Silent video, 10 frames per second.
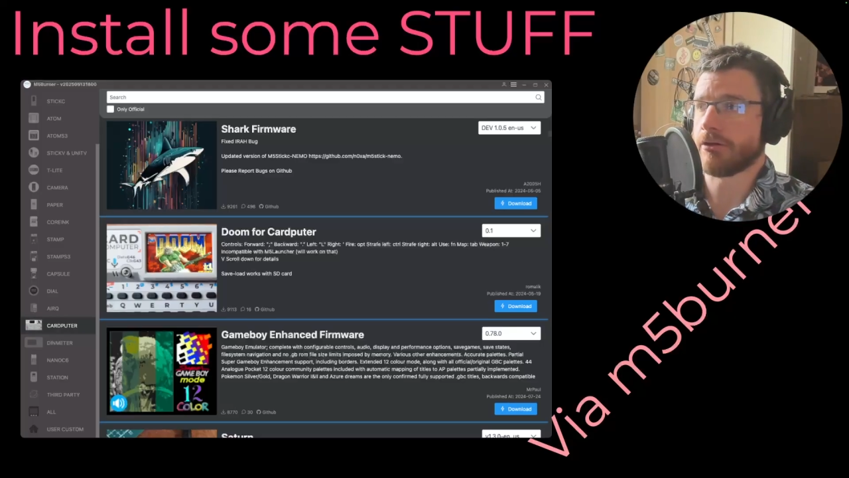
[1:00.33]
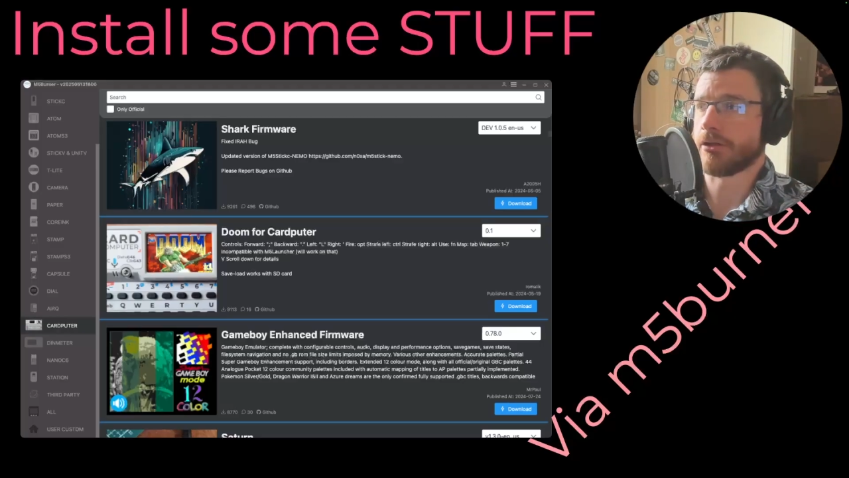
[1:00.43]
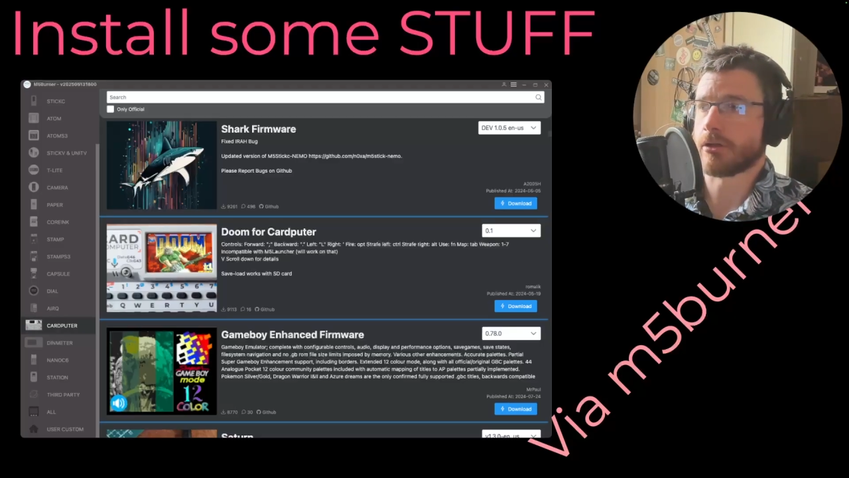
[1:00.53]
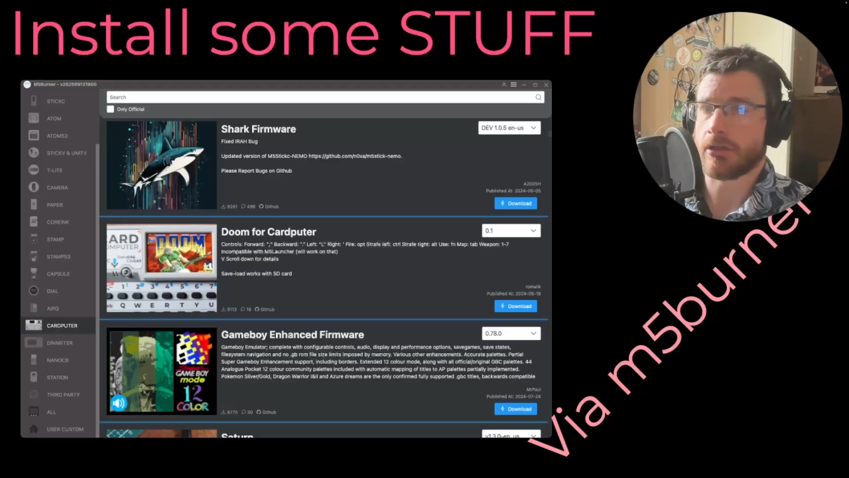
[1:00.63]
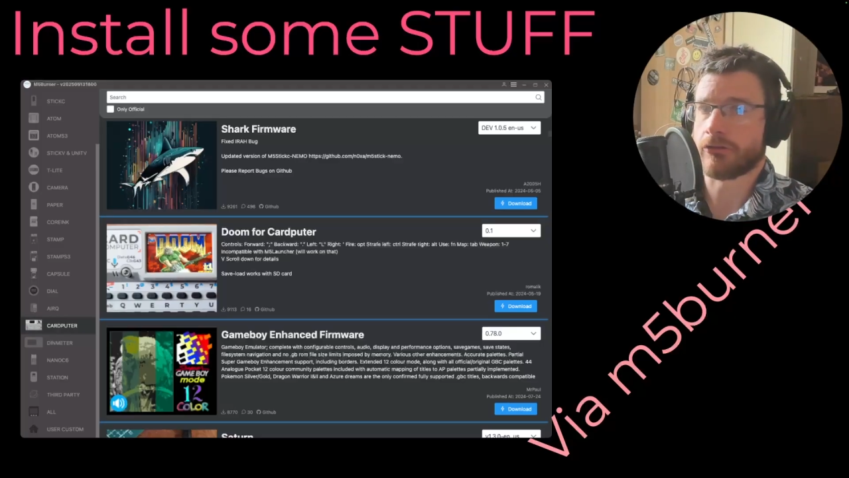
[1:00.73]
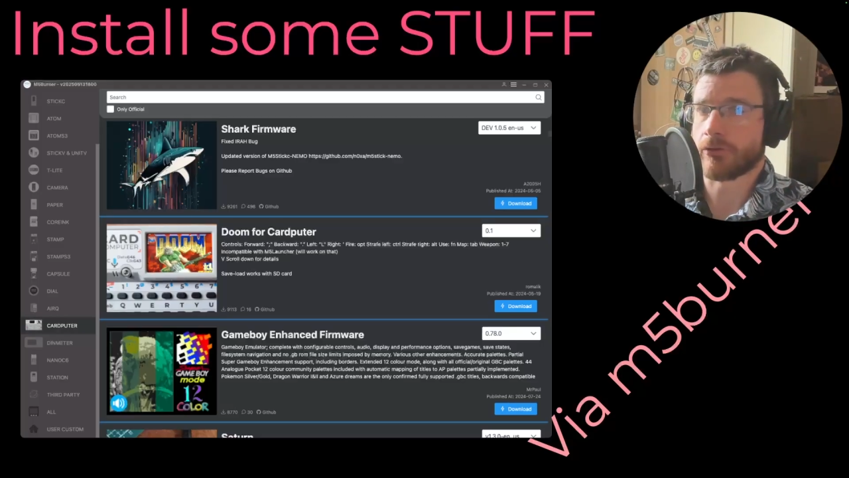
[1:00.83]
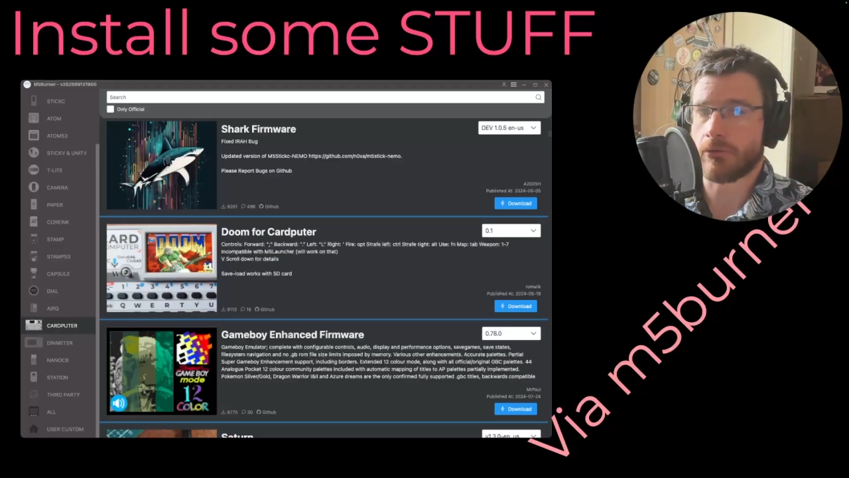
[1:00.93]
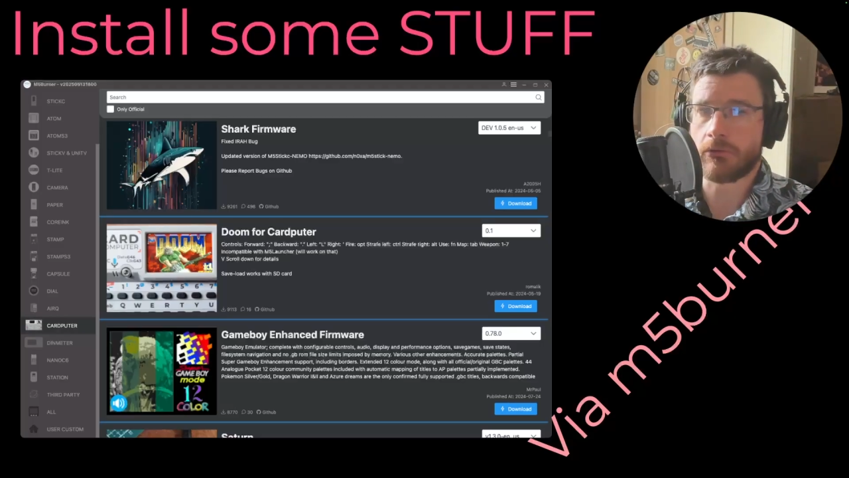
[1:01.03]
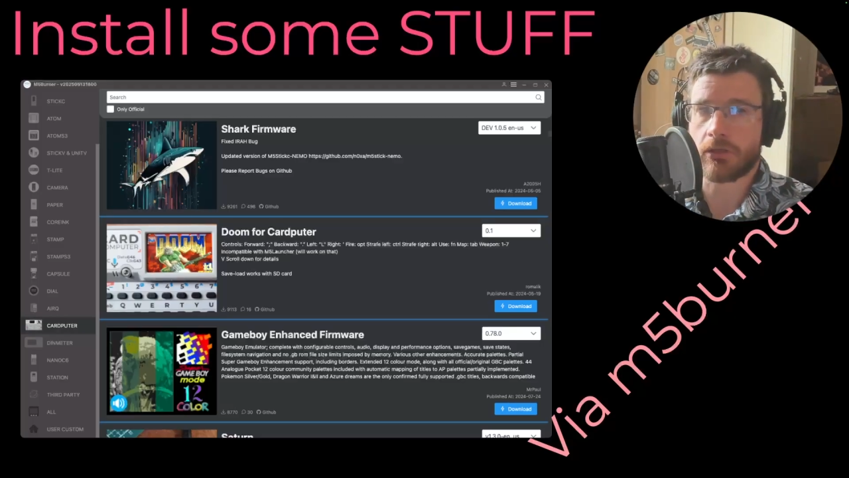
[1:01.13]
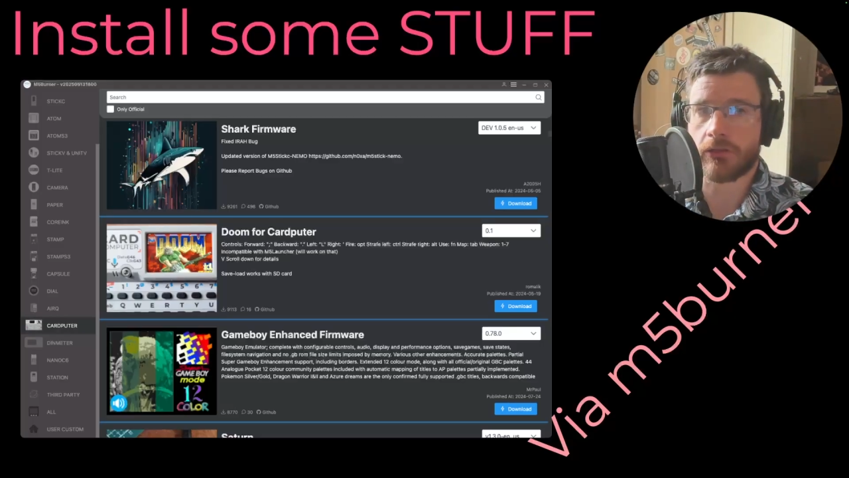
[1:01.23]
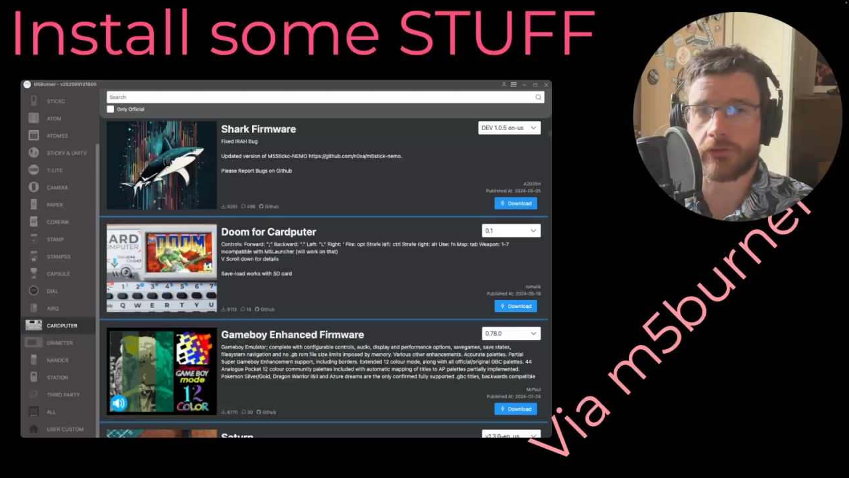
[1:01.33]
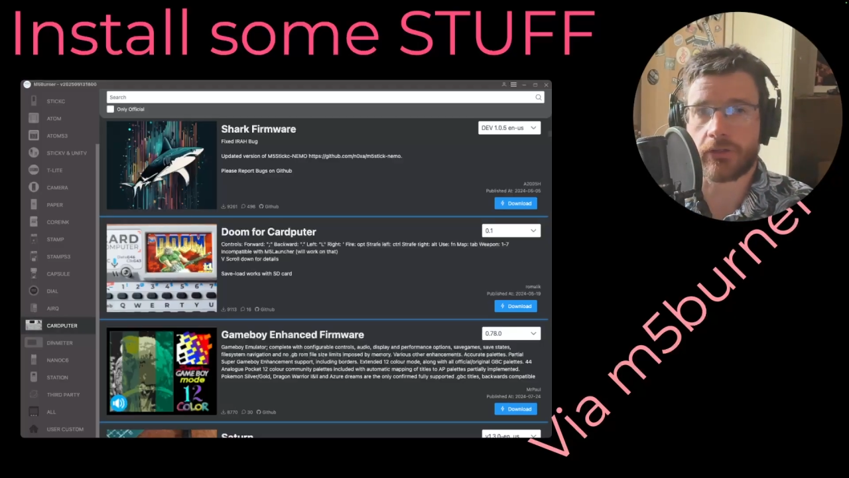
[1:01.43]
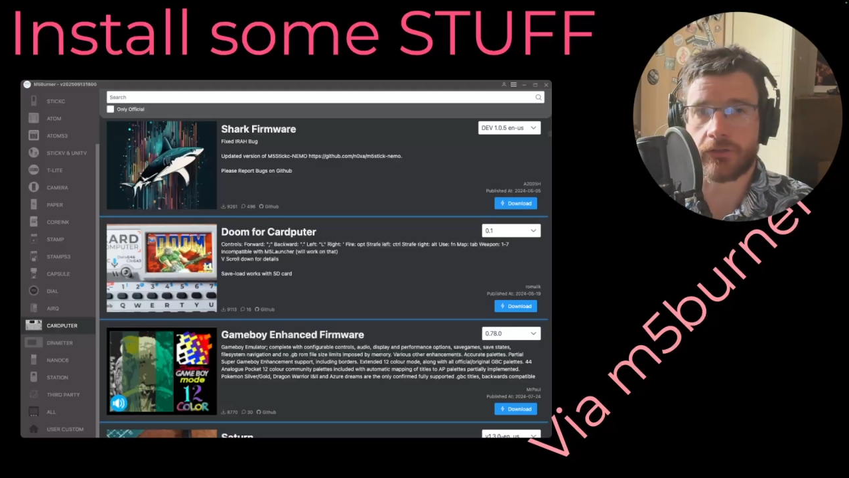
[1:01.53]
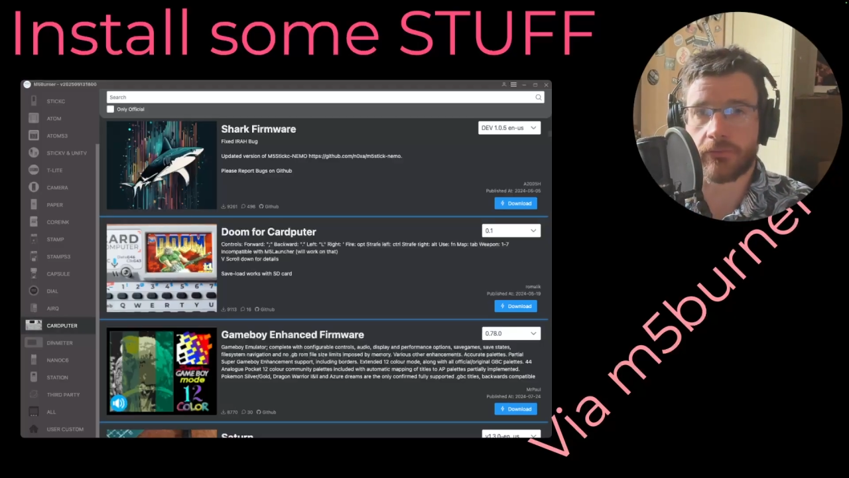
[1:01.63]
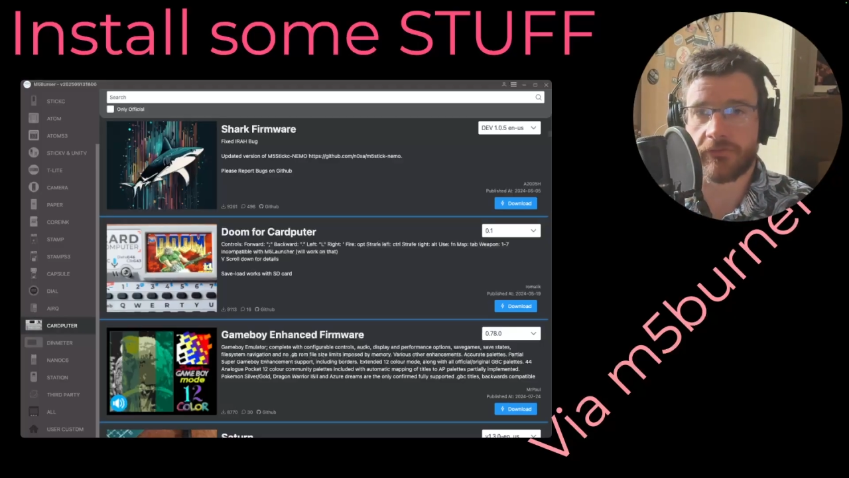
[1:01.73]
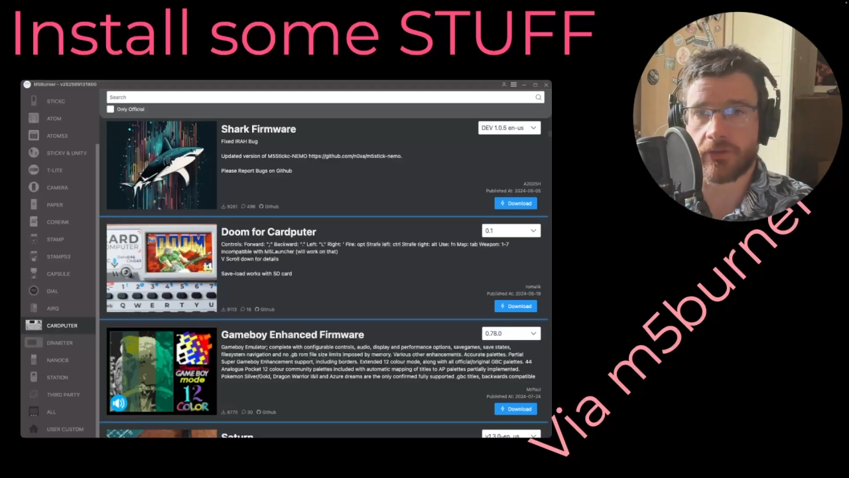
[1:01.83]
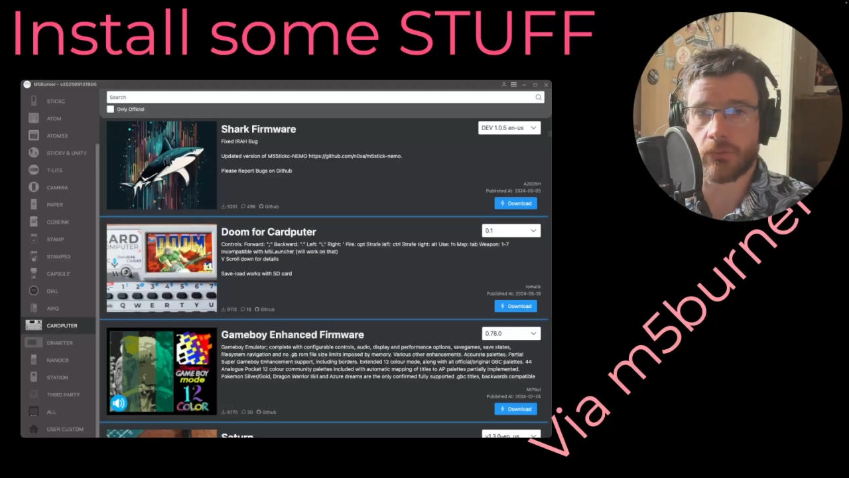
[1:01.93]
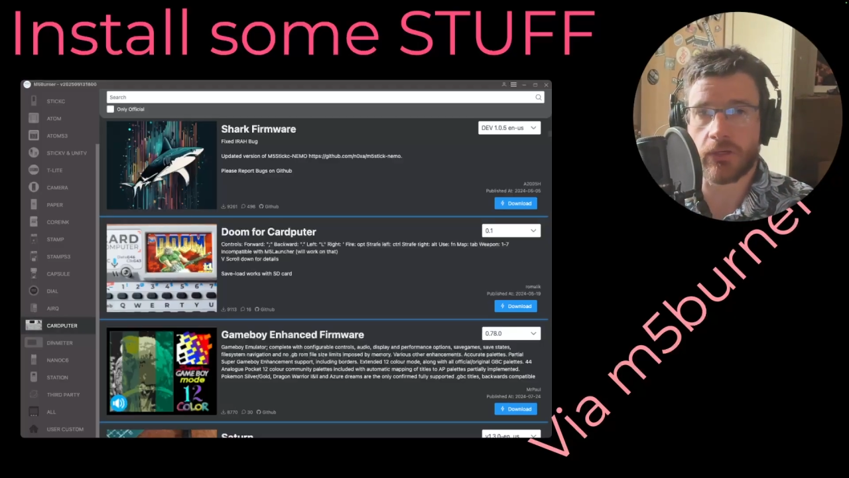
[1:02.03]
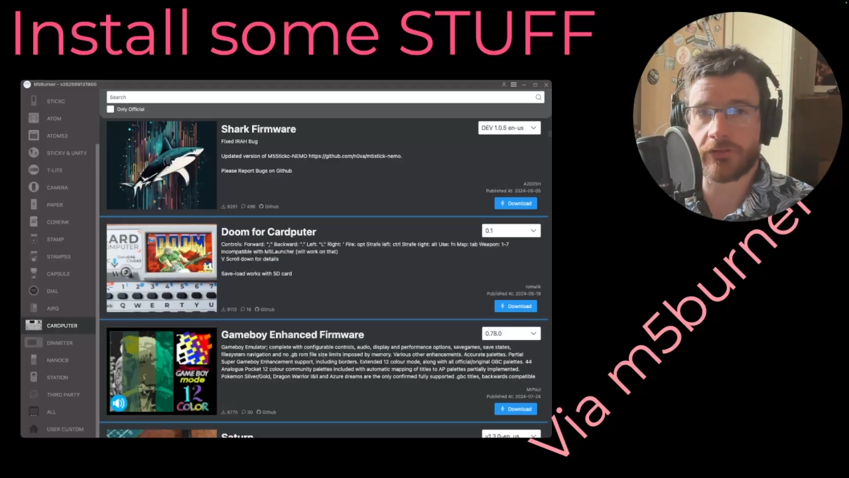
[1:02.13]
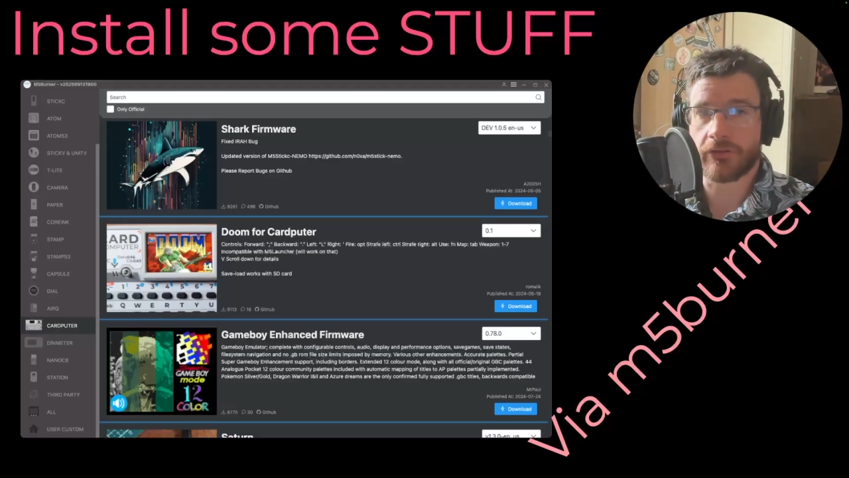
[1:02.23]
and you can install all kinds of custom firmwares.